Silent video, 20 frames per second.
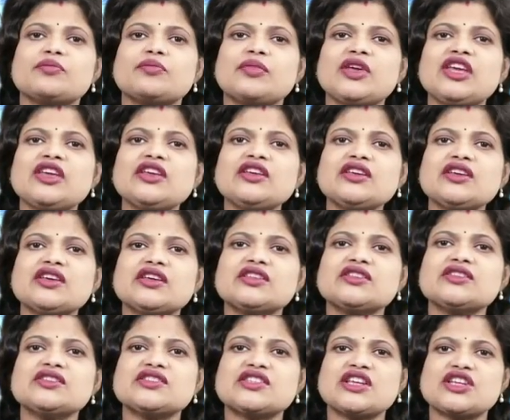being
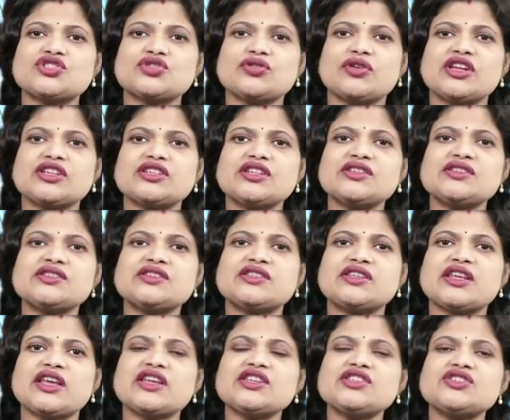in saturated
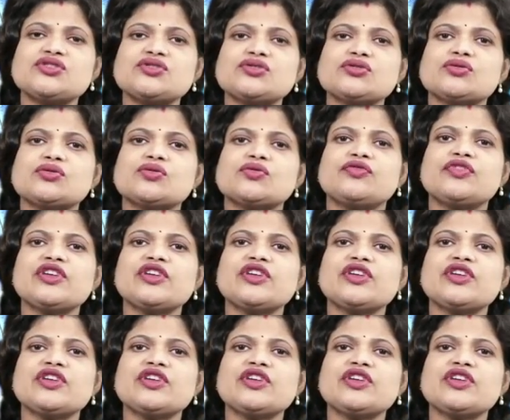stage to